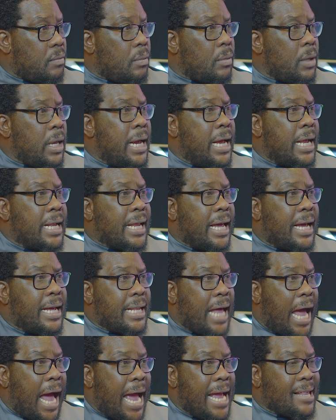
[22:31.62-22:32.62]
and
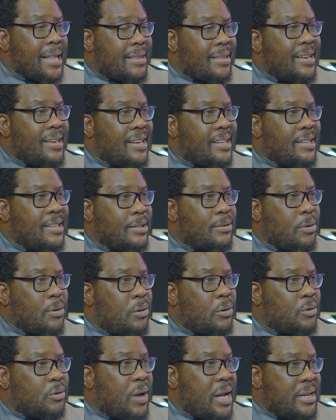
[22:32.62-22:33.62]
I think there's
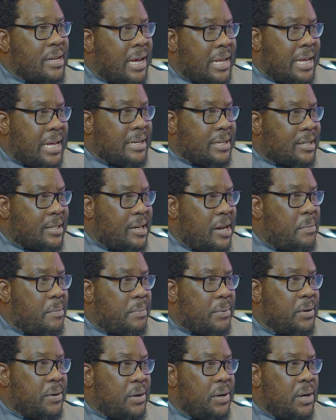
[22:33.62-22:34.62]
also another
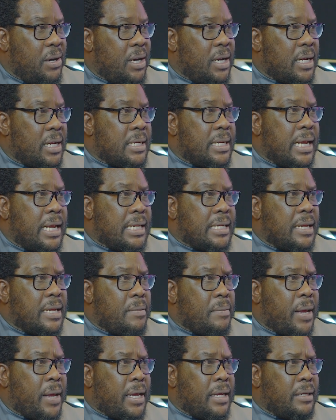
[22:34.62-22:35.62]
trap that
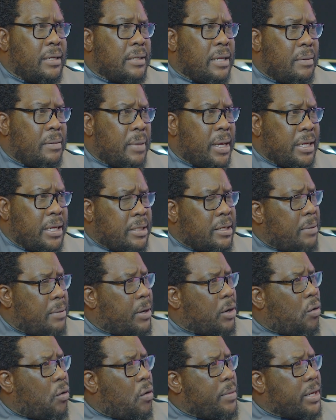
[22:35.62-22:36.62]
they may
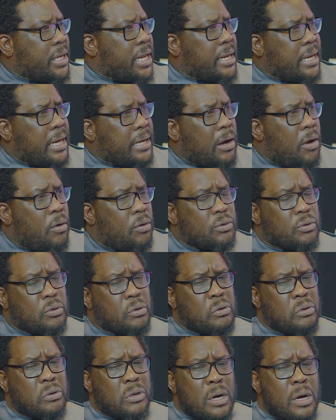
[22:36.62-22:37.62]
commit another own
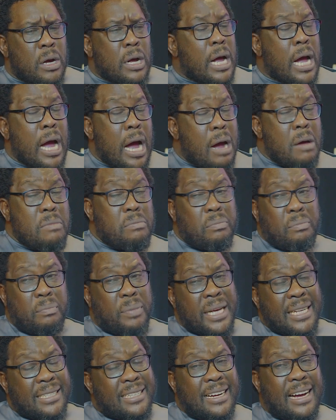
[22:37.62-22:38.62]
goal.
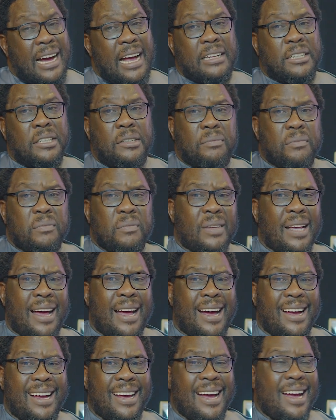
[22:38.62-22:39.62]
Basically,
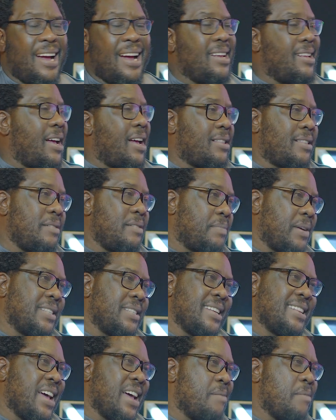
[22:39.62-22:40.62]
I think
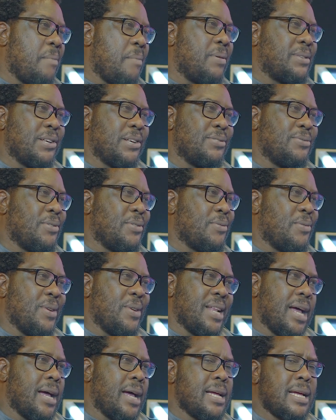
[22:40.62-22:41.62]
President Ramaphosa is not
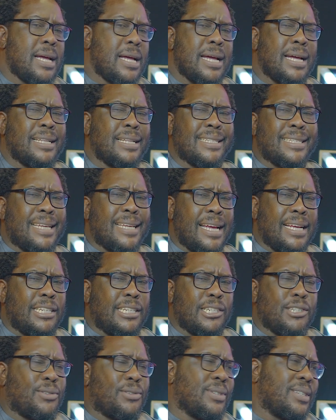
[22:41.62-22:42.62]
going to
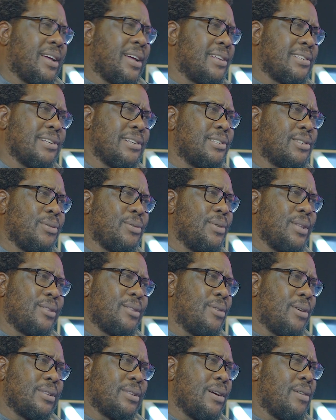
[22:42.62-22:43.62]
engage into tussles with
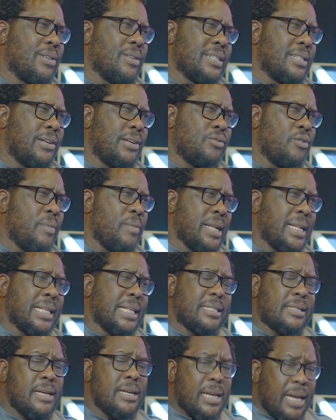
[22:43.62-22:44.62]
Botsang Zuma.
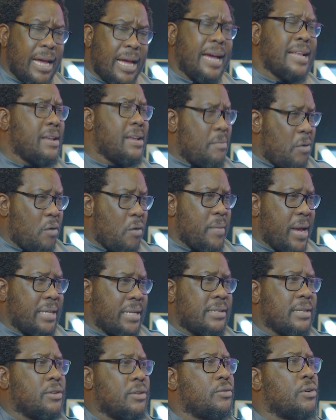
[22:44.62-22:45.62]
That's, at the
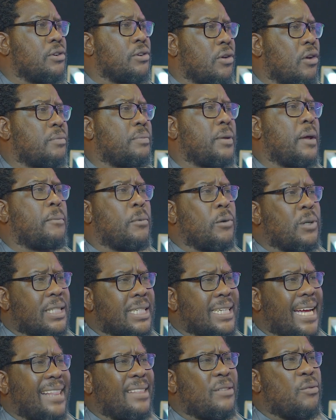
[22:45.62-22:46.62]
moment, it will not be
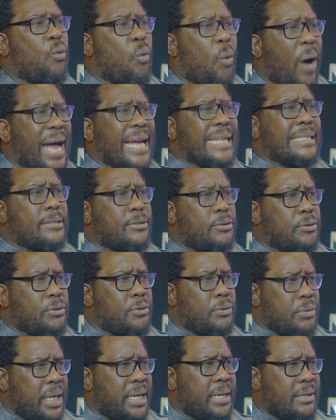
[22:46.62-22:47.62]
politically wise to
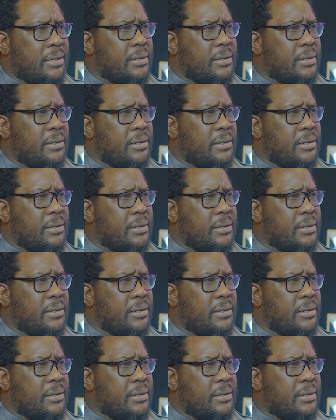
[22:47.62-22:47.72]
do that.